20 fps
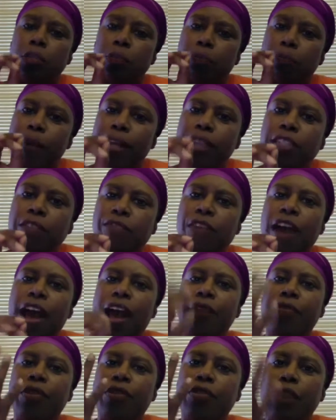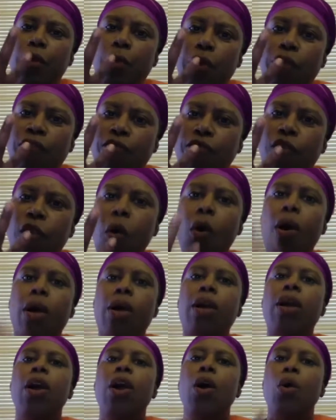specified that there were
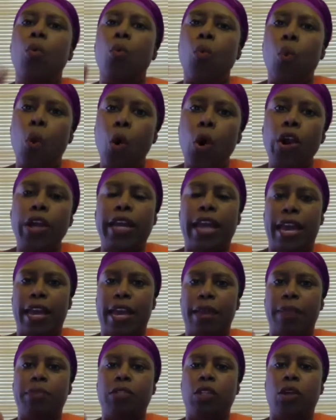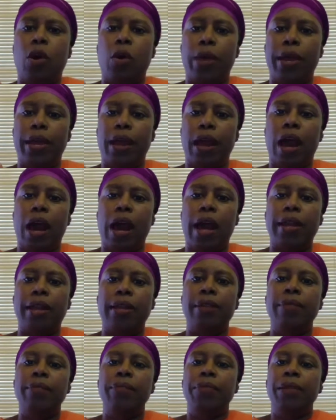4 war games going
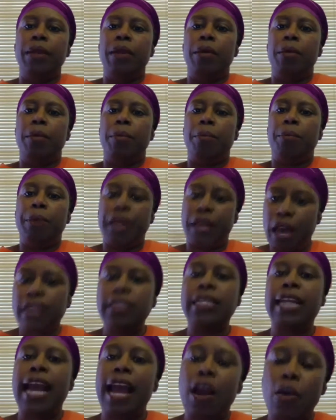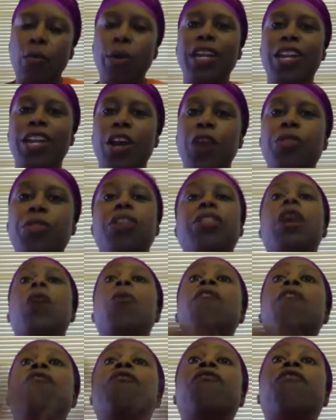on, because now we know
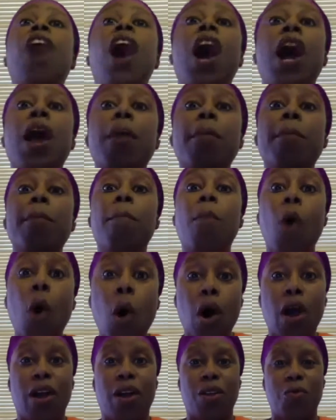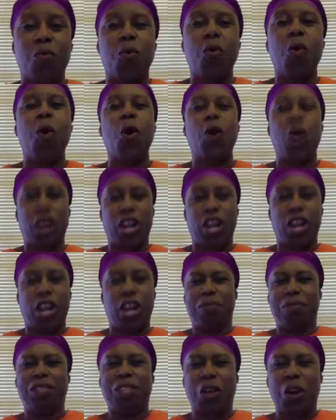that there were far more war
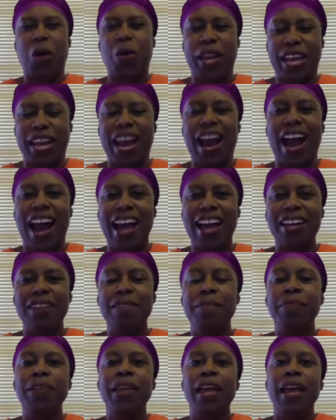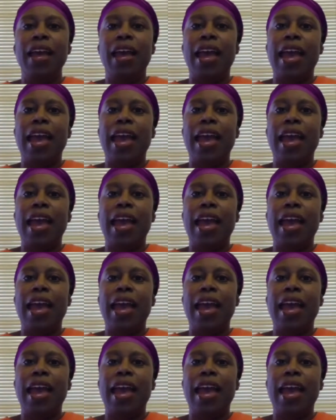games going on.